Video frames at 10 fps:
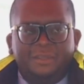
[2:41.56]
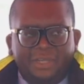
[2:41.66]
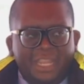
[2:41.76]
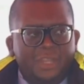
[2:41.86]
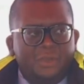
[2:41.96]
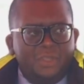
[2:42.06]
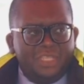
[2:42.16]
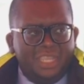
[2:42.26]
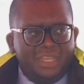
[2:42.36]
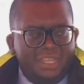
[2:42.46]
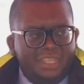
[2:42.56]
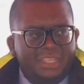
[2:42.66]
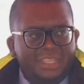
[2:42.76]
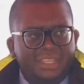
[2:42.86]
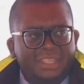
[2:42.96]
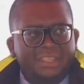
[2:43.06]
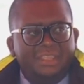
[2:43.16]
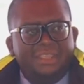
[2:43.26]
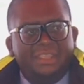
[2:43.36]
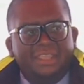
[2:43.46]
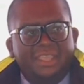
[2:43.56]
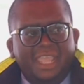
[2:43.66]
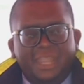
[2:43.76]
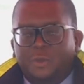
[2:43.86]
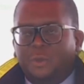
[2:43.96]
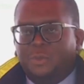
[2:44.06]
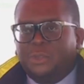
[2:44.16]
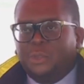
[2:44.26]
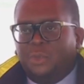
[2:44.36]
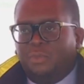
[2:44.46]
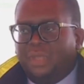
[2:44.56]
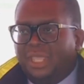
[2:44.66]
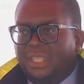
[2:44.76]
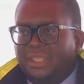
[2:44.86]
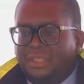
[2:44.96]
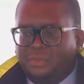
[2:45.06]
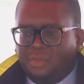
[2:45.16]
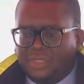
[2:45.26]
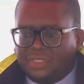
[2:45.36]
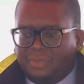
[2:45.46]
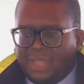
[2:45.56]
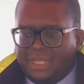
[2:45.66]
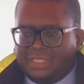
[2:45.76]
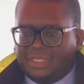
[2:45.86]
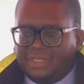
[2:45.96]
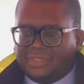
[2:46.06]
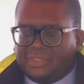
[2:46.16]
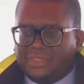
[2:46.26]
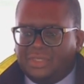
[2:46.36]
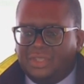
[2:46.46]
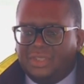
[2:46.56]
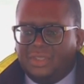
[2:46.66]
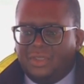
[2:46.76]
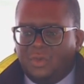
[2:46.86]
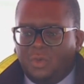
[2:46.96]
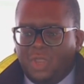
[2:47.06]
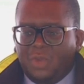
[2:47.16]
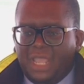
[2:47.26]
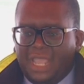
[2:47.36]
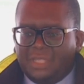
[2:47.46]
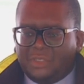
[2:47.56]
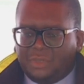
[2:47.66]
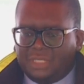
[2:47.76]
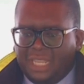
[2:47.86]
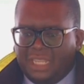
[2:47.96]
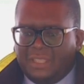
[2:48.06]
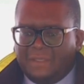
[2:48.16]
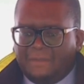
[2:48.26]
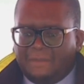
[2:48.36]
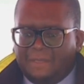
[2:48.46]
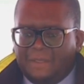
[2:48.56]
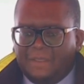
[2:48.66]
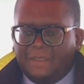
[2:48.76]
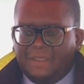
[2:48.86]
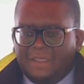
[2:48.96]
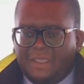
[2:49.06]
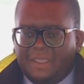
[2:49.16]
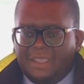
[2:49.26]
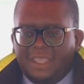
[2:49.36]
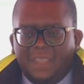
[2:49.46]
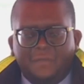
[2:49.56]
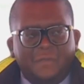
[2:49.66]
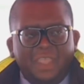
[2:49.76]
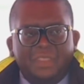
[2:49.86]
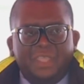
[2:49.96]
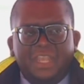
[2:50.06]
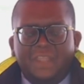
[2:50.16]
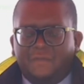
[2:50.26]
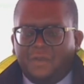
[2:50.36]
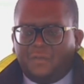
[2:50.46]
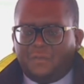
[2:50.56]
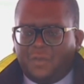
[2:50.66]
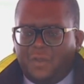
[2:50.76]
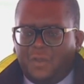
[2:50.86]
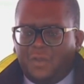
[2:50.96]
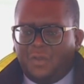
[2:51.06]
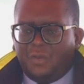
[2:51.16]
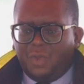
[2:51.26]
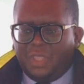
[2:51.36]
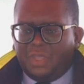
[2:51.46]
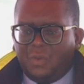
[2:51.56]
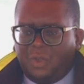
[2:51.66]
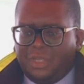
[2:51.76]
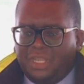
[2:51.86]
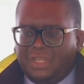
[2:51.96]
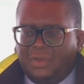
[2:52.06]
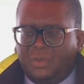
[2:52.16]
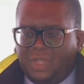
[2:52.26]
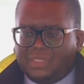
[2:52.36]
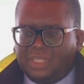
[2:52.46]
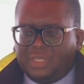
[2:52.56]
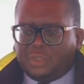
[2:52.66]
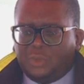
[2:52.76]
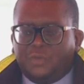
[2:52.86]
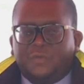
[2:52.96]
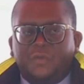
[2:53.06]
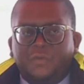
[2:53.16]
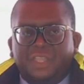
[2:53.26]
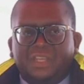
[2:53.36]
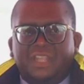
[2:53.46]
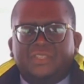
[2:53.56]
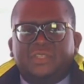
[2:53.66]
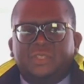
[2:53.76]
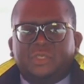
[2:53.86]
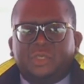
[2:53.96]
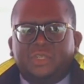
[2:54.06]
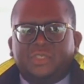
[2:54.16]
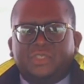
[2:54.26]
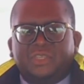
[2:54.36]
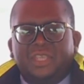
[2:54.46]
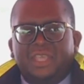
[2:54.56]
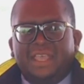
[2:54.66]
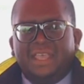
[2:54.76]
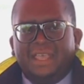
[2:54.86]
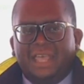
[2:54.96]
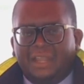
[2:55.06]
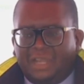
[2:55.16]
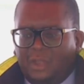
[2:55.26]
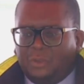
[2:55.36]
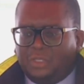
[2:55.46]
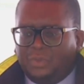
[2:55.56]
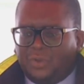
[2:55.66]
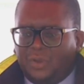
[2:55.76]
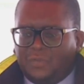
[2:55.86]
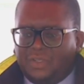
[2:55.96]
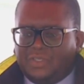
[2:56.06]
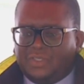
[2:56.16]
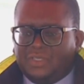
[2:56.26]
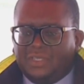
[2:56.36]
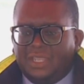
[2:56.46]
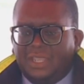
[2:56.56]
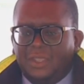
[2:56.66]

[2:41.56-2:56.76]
Nkongweni, and Umzumbe municipalities where we are today. A further Level 4 weather warning was issued for various districts around the province,